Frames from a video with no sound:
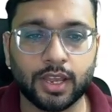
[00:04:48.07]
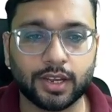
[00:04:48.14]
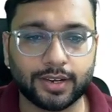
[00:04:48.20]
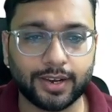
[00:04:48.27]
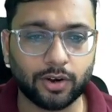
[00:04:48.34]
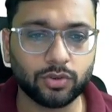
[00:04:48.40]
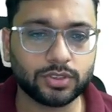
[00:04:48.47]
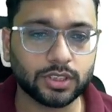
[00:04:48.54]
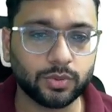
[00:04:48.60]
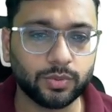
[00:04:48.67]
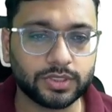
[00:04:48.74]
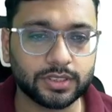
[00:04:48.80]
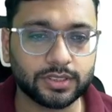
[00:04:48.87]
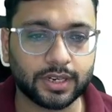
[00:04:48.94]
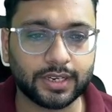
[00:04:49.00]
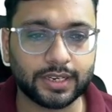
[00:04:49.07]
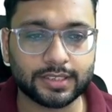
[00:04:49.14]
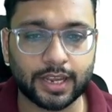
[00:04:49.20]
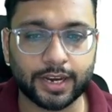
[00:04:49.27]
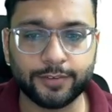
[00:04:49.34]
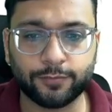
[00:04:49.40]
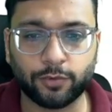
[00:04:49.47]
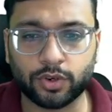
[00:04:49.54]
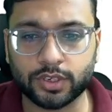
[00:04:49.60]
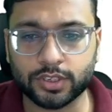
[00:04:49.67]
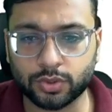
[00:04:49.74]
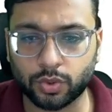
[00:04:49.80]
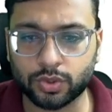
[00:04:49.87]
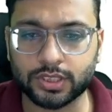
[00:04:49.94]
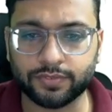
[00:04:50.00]
Cloud services are designed for
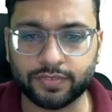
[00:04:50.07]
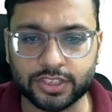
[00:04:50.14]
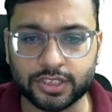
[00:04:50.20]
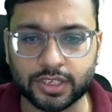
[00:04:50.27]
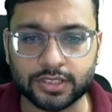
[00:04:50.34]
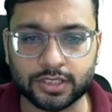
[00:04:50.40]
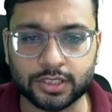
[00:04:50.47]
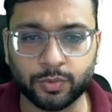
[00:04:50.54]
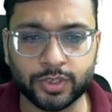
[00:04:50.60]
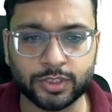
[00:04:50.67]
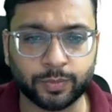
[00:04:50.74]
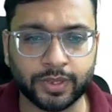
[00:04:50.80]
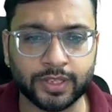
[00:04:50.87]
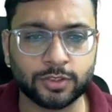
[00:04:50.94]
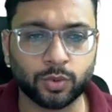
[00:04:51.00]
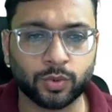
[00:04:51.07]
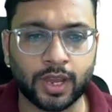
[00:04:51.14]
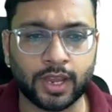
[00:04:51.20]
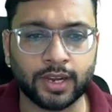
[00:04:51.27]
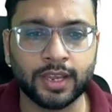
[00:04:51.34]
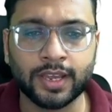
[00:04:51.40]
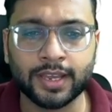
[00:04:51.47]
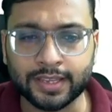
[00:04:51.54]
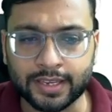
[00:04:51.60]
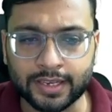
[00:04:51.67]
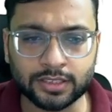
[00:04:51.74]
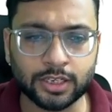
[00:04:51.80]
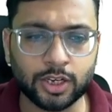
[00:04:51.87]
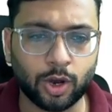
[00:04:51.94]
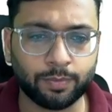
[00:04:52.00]
resource efficiency, which means you can
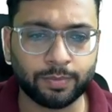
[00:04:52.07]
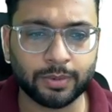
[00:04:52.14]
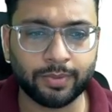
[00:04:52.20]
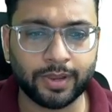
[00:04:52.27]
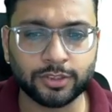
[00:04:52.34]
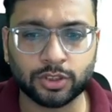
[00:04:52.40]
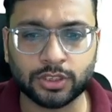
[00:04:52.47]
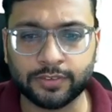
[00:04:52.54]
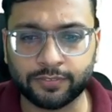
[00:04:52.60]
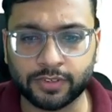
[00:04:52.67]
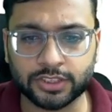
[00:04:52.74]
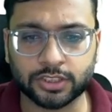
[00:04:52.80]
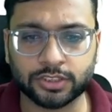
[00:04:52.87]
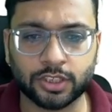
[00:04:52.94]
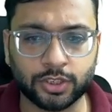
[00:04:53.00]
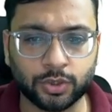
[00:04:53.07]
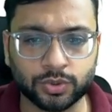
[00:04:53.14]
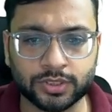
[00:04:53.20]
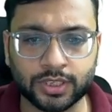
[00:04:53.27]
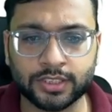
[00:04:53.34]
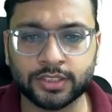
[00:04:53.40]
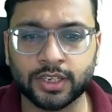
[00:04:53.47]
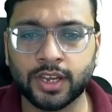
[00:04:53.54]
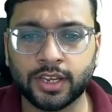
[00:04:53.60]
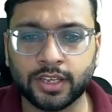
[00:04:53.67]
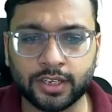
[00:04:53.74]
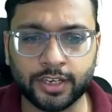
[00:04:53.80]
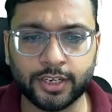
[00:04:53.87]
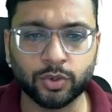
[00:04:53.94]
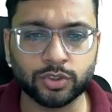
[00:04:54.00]
easily optimize your infrastructure usage,
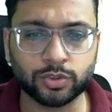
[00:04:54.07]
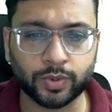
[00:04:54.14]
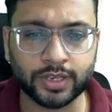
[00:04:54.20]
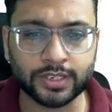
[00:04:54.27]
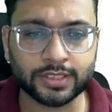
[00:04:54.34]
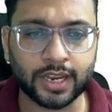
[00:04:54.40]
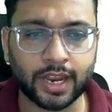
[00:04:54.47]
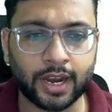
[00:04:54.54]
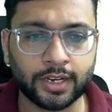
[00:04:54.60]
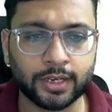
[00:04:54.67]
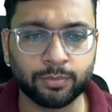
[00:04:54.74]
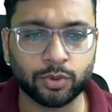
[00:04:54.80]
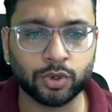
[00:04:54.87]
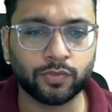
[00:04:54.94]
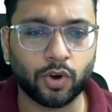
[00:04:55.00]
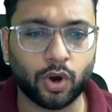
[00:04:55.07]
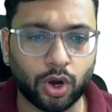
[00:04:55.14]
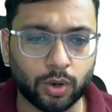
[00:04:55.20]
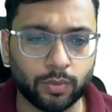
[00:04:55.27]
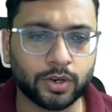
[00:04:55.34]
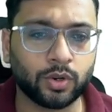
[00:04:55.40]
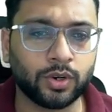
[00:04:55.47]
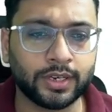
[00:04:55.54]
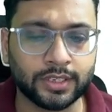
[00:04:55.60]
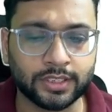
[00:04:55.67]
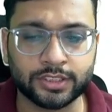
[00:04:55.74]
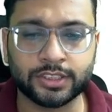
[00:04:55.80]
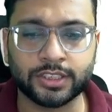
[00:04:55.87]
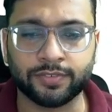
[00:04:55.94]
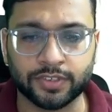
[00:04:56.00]
reduce waste, and improve overall
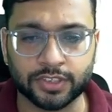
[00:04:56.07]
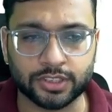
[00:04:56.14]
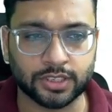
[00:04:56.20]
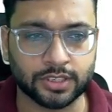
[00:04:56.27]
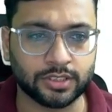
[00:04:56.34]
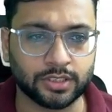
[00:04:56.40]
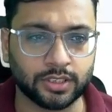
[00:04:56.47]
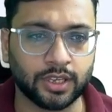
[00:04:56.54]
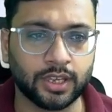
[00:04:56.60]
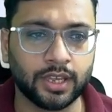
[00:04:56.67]
energy efficiency.